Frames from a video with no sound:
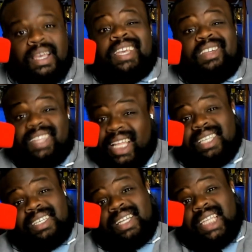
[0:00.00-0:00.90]
You don't think
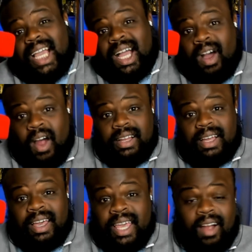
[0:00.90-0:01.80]
that's going to take a hard
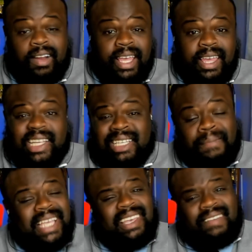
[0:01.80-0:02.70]
a hard hit,
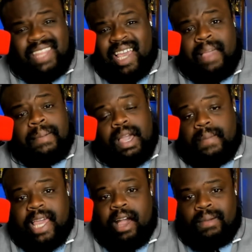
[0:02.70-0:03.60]
especially if they kept
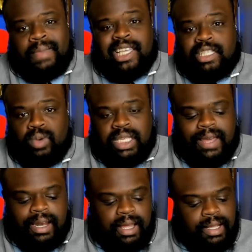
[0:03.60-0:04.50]
coming out and making tweets
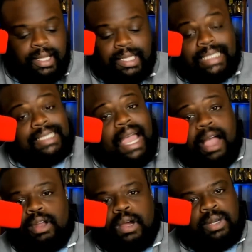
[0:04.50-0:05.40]
about it, like I
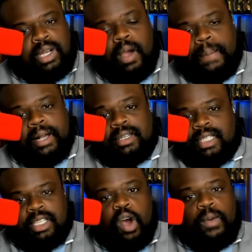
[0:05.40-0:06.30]
don't know. Dill pickles
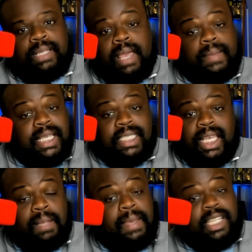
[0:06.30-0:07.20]
has always made me
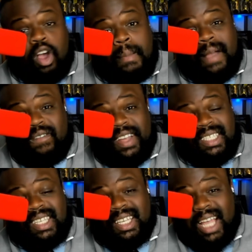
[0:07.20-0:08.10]
sick. It makes all my friends
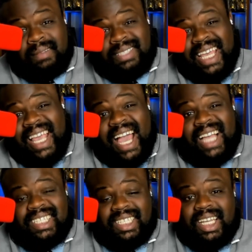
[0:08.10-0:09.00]
sick. I'm saying,
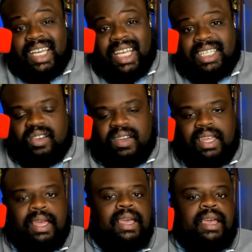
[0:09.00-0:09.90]
guys, just look into it.
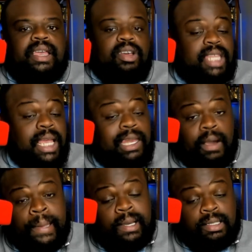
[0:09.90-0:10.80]
You don't think
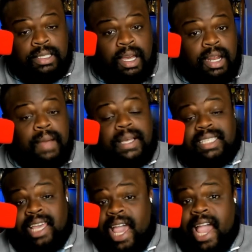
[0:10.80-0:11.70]
Dill Pickles is going to come out and
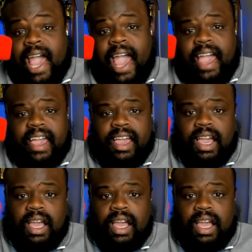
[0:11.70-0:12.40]
say, hey, hey, hey,